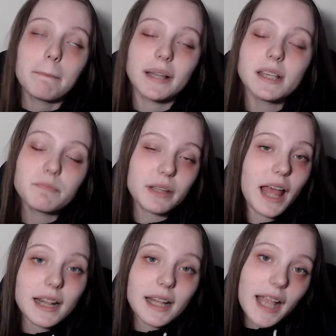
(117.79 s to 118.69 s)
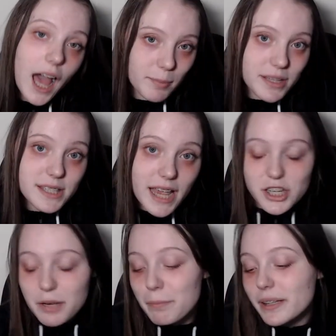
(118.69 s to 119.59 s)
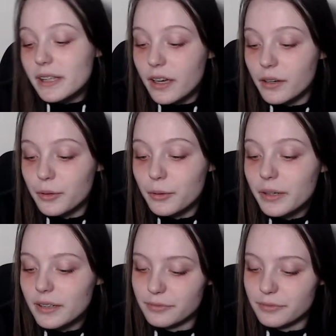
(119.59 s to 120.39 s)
please put that in the comment section below.